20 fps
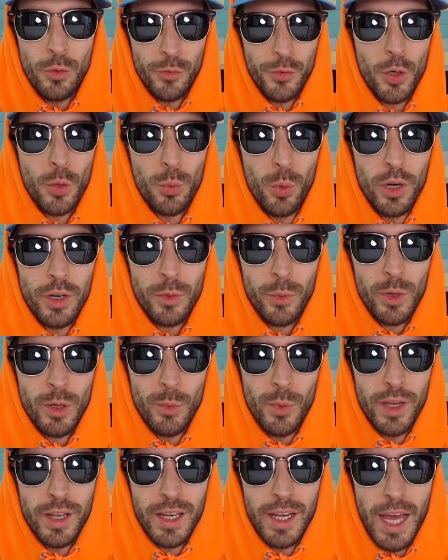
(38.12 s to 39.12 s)
If you're
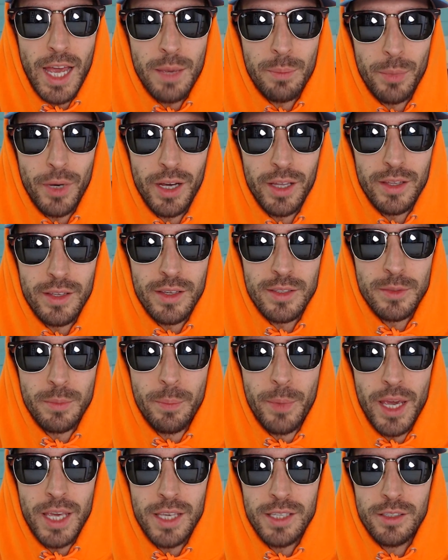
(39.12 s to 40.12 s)
wondering what Nightbot is,
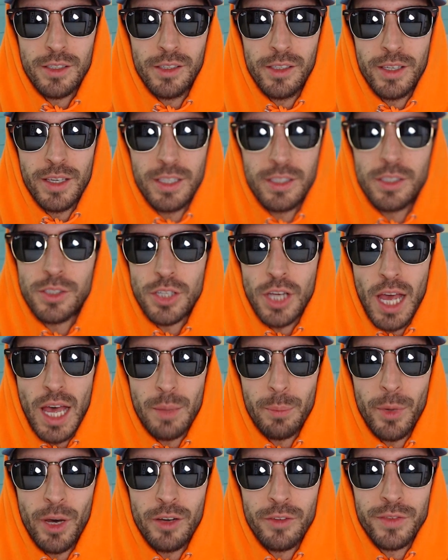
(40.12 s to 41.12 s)
basically it's a
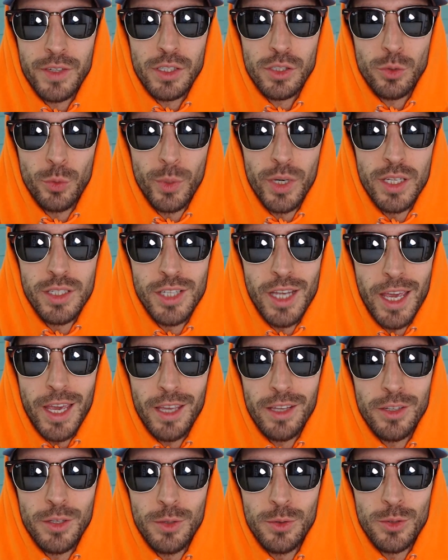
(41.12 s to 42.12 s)
chatbot for Twitch
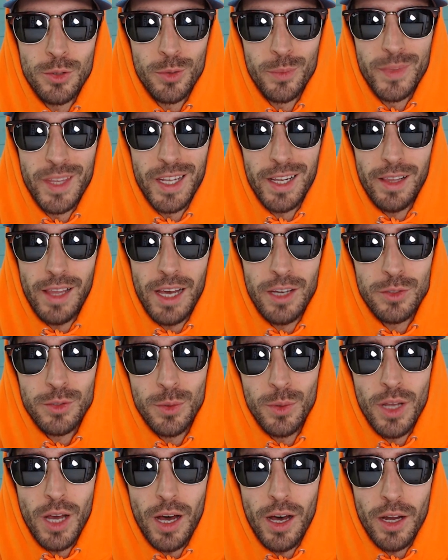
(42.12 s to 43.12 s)
and YouTube that allows
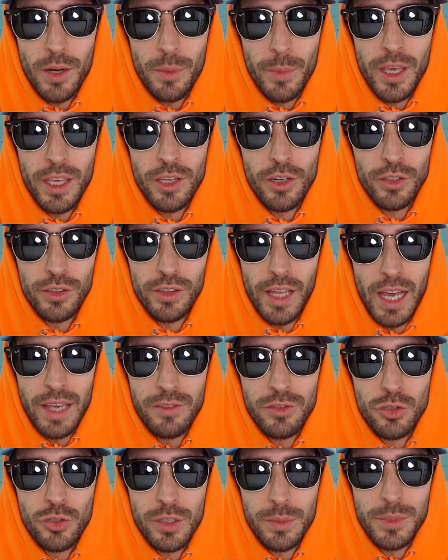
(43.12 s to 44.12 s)
you to automate your
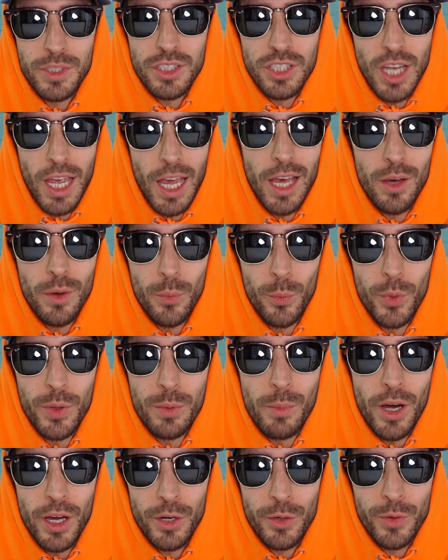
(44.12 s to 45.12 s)
live streams chat
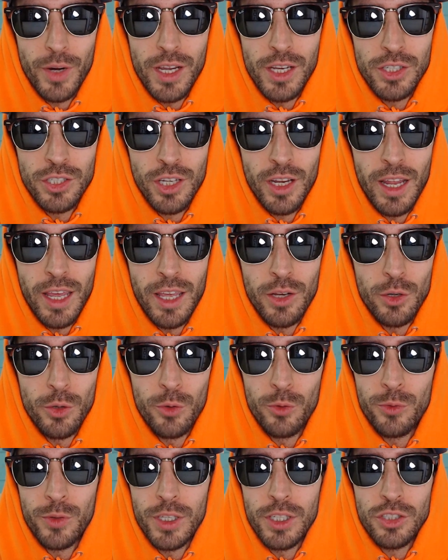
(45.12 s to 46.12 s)
with moderation and
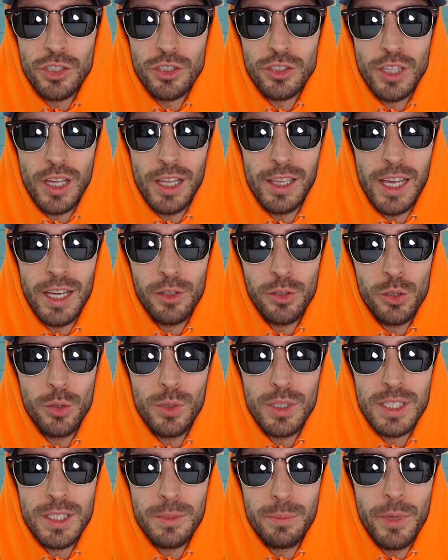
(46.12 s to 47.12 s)
new features allowing
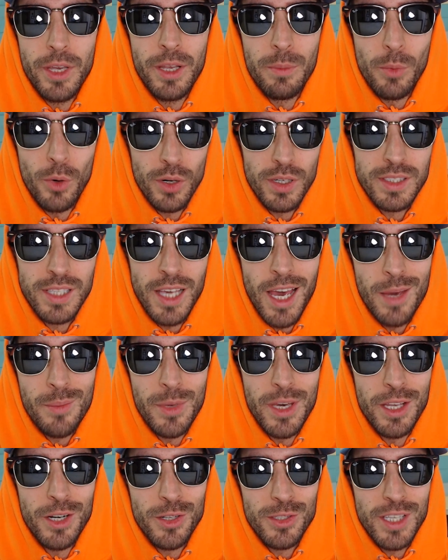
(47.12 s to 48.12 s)
you to spend more
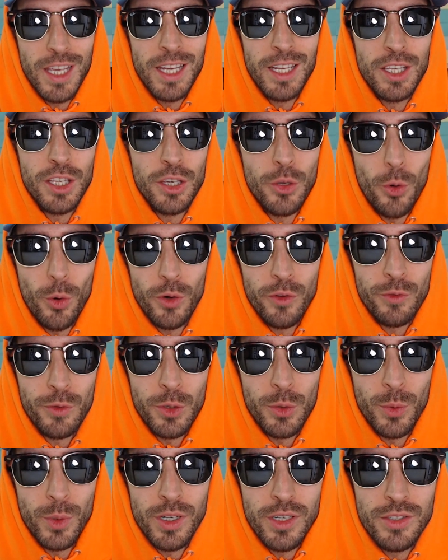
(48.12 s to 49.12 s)
time entertaining your
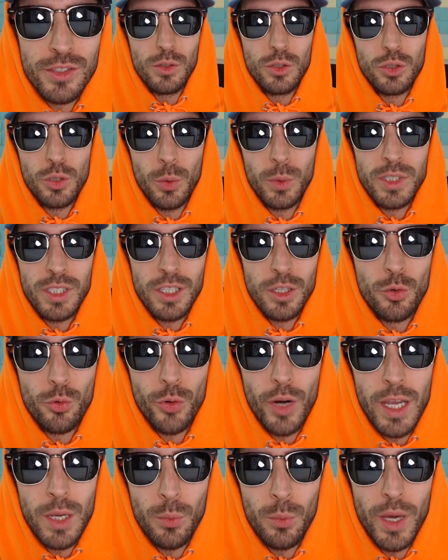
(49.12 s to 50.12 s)
viewers, so it's a
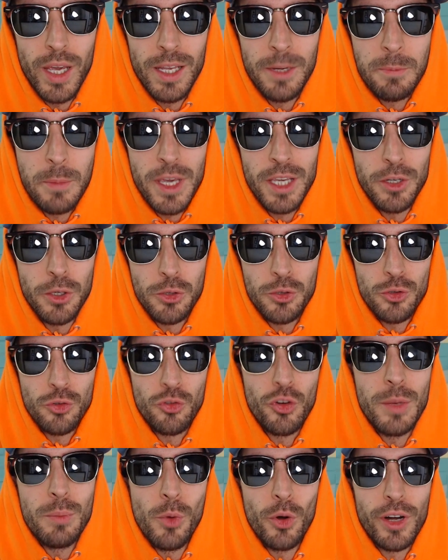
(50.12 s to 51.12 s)
great way to make your
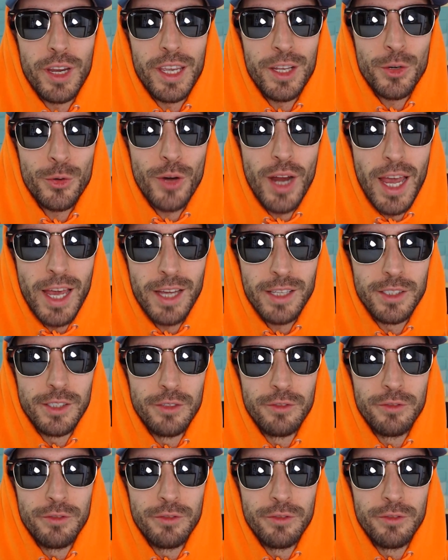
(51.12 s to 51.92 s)
stream more interactive.